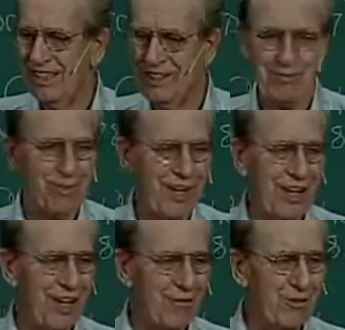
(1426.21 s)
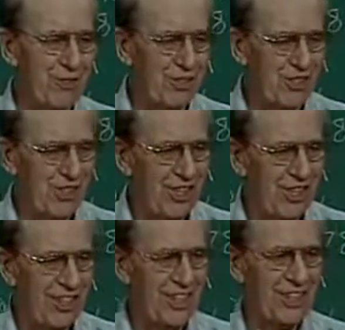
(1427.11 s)
And my, we're
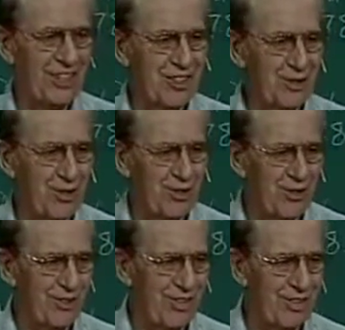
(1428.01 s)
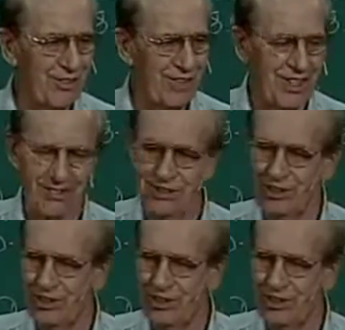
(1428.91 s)
seeing it explode all around us.